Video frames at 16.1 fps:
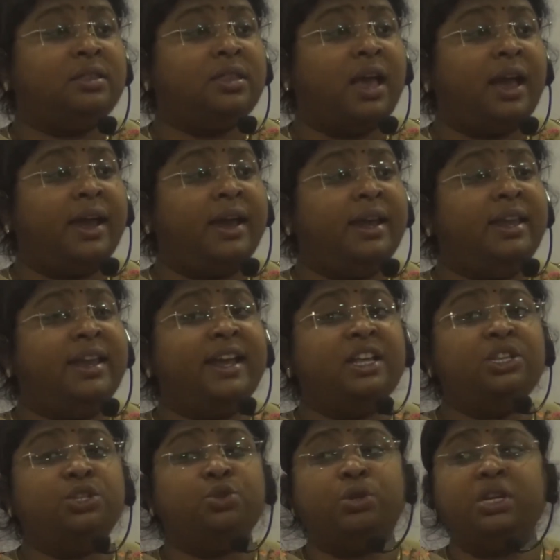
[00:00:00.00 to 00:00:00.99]
The
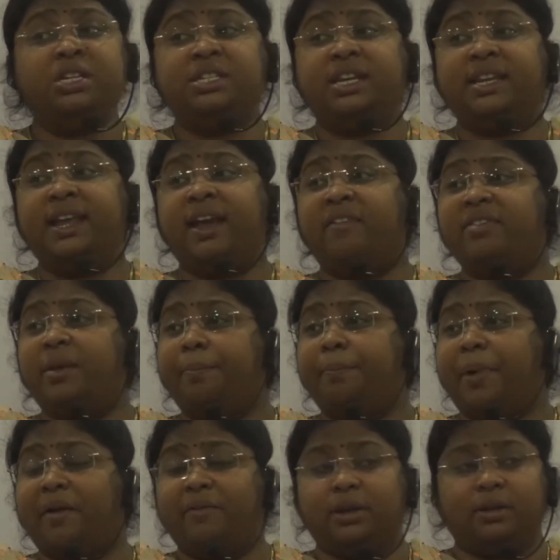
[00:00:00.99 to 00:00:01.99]
Indian judiciary have the
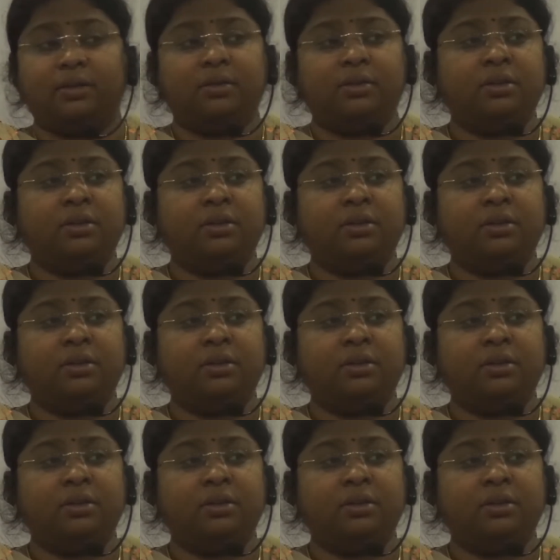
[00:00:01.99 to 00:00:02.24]
power,